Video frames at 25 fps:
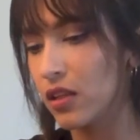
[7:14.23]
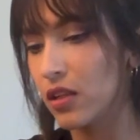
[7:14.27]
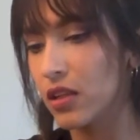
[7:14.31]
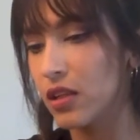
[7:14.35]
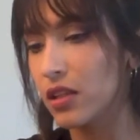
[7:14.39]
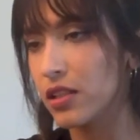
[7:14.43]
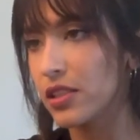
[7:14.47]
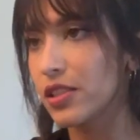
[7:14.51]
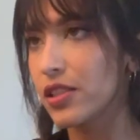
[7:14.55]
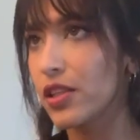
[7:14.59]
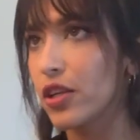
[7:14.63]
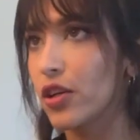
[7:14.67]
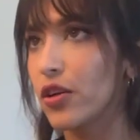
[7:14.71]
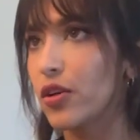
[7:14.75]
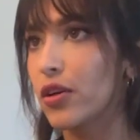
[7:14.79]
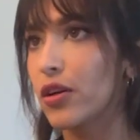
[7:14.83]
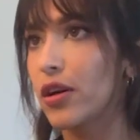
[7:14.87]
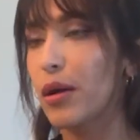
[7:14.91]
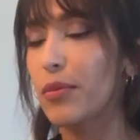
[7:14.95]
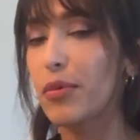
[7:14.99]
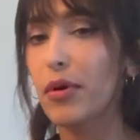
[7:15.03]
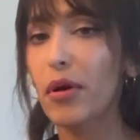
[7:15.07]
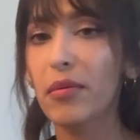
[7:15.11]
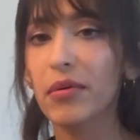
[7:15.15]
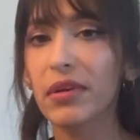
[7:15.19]
So
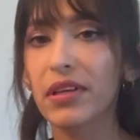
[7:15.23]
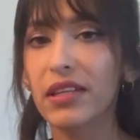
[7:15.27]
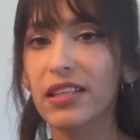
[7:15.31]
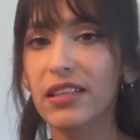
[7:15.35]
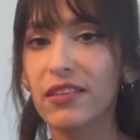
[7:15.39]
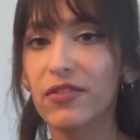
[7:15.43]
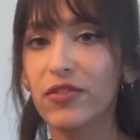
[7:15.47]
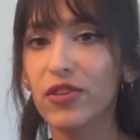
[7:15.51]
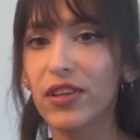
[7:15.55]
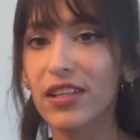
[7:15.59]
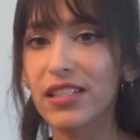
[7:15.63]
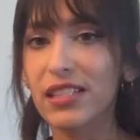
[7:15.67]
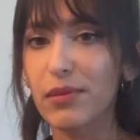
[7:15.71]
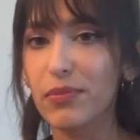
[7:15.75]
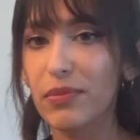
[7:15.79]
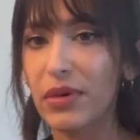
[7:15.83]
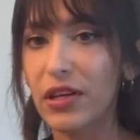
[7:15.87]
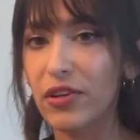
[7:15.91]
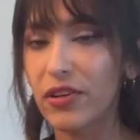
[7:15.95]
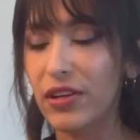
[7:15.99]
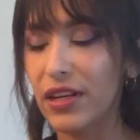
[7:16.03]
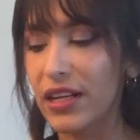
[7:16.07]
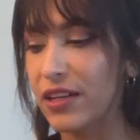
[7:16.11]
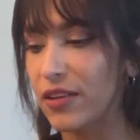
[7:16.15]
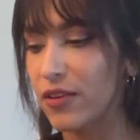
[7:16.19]
I'm probably gonna give you guys a
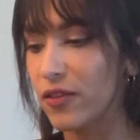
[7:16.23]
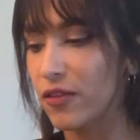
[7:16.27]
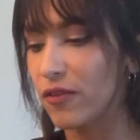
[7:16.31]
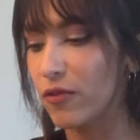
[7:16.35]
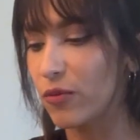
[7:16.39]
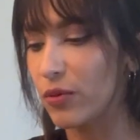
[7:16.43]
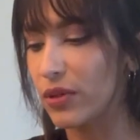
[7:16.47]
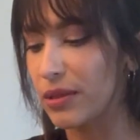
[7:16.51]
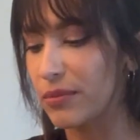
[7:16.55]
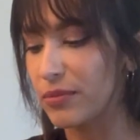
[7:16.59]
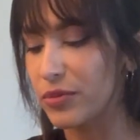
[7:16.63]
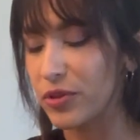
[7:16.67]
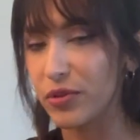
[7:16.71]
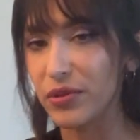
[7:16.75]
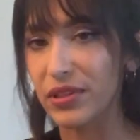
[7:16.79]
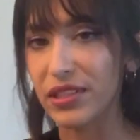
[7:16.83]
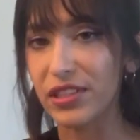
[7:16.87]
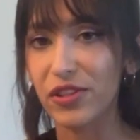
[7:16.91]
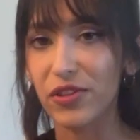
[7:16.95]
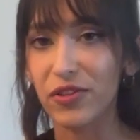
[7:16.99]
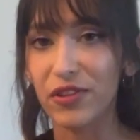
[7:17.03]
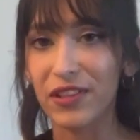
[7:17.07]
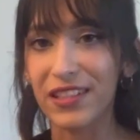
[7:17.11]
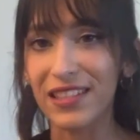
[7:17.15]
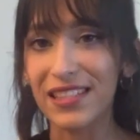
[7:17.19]
better angle of what I'm doing
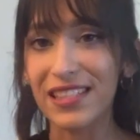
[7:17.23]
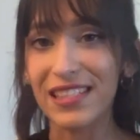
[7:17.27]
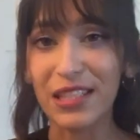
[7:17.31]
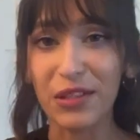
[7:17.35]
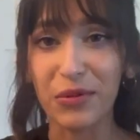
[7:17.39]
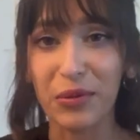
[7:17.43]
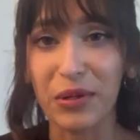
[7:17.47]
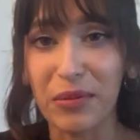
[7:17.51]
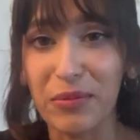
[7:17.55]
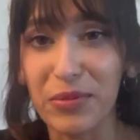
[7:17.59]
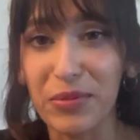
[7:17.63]
so you can see what I'm